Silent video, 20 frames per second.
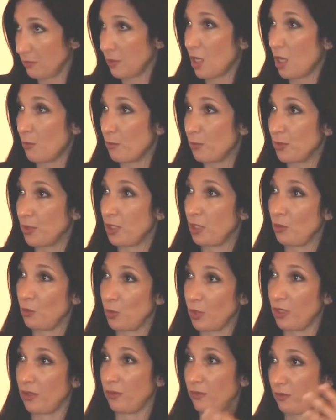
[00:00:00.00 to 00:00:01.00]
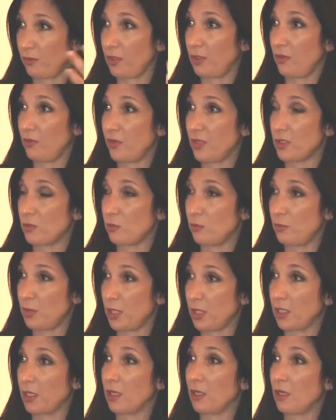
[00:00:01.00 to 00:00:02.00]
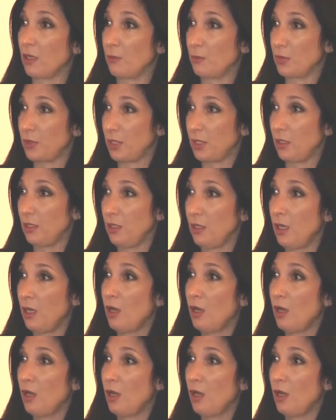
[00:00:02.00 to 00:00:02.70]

company with an investment banking company,